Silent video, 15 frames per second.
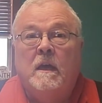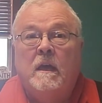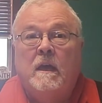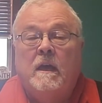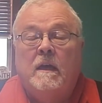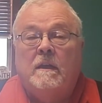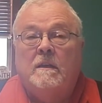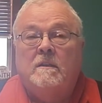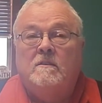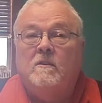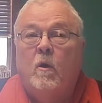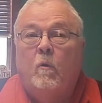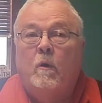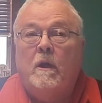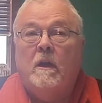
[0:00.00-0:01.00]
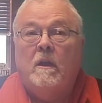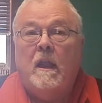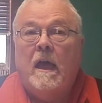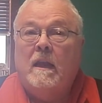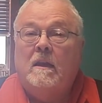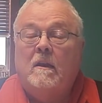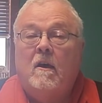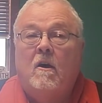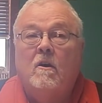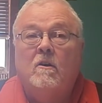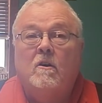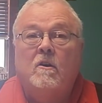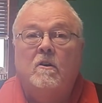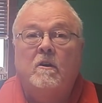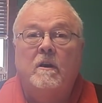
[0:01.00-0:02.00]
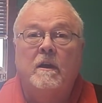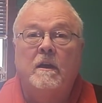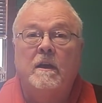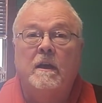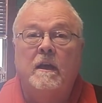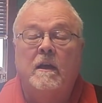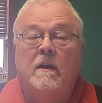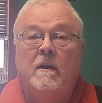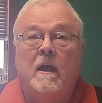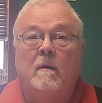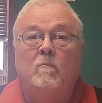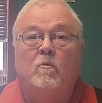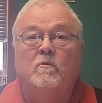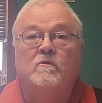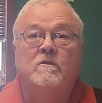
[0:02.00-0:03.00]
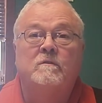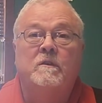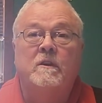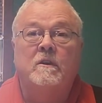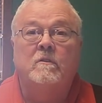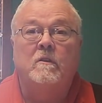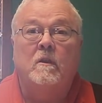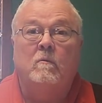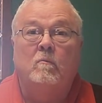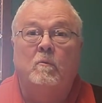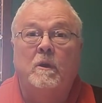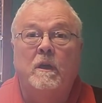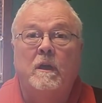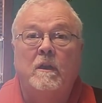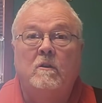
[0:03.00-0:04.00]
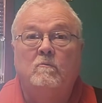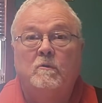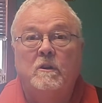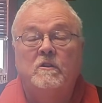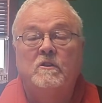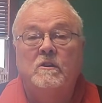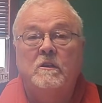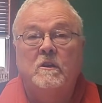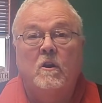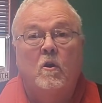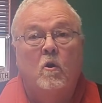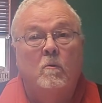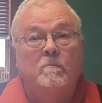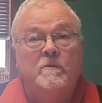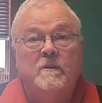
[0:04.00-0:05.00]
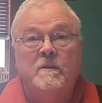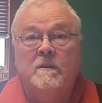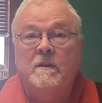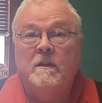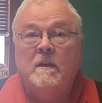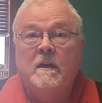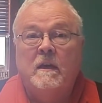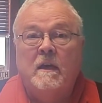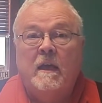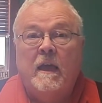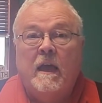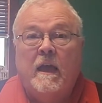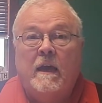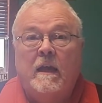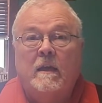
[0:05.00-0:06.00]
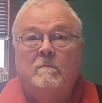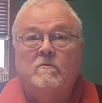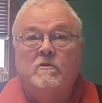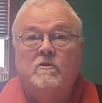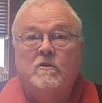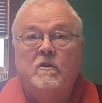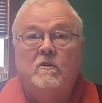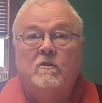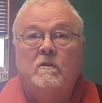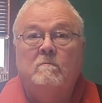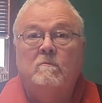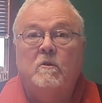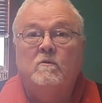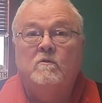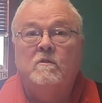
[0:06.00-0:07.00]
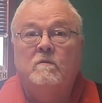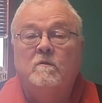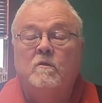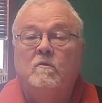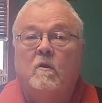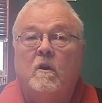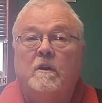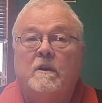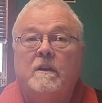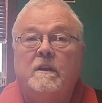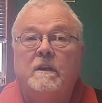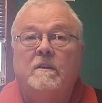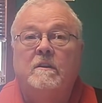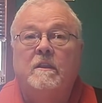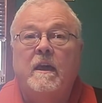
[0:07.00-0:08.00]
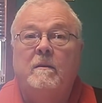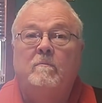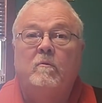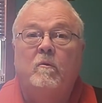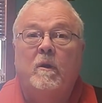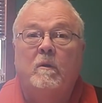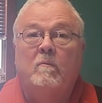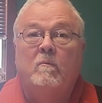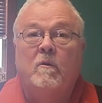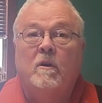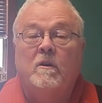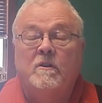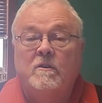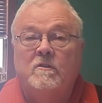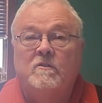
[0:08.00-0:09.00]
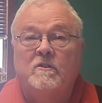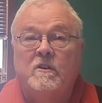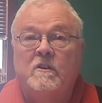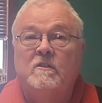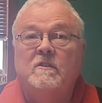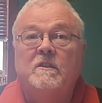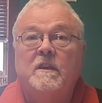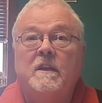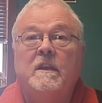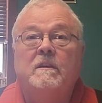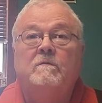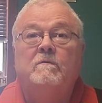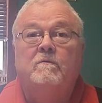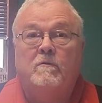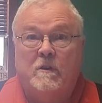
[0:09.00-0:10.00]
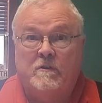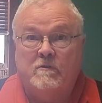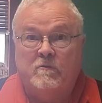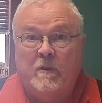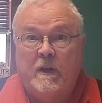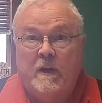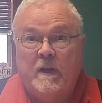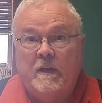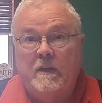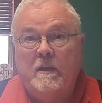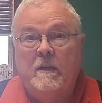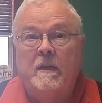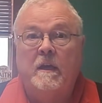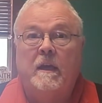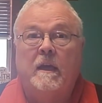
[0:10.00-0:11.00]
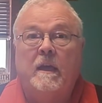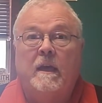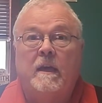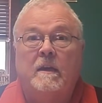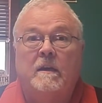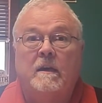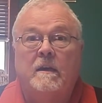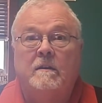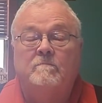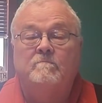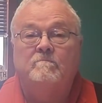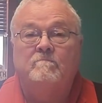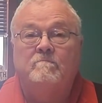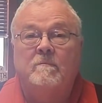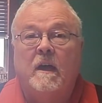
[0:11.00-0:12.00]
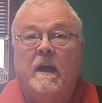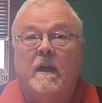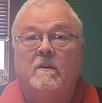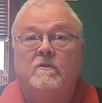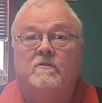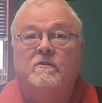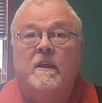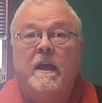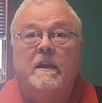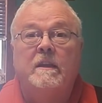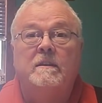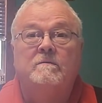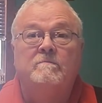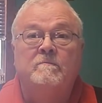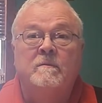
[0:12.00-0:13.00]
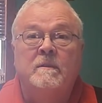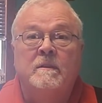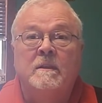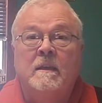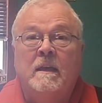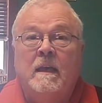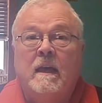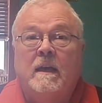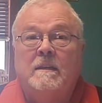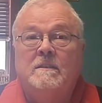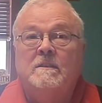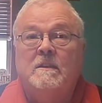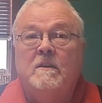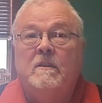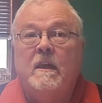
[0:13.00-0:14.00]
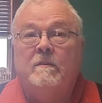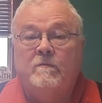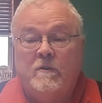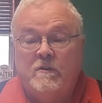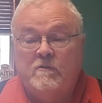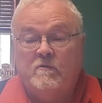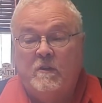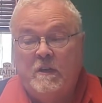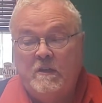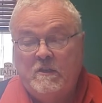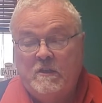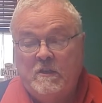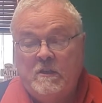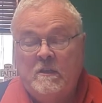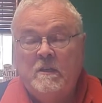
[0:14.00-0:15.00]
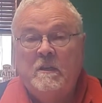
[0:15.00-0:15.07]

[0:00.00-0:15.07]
It is going a lot longer and a lot more severe than we had originally hoped, and I am sure that most of you are getting to that point where you're just getting frustrated. And I understand it. I share that frustration,